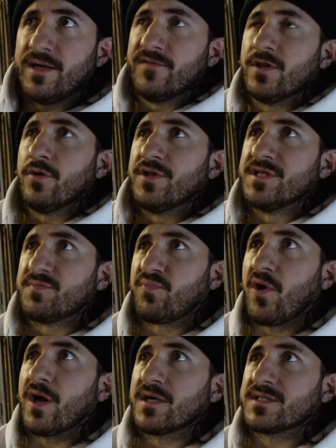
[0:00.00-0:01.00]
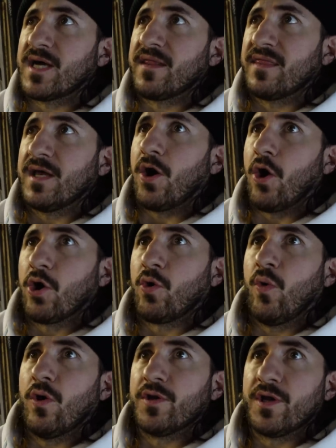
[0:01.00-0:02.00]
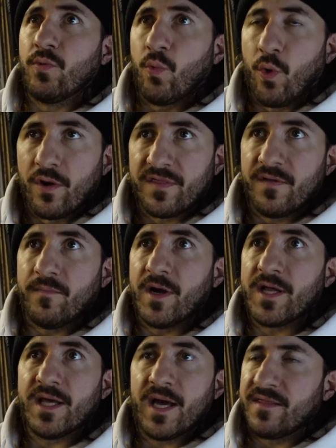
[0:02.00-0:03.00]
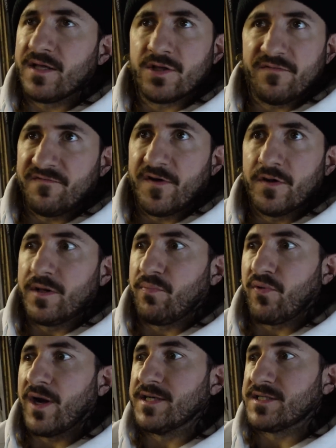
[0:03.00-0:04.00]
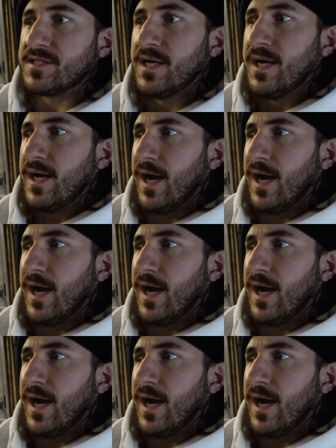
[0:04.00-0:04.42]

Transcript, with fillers: even though these products I think are quality and worth the money, I think they're fairly priced,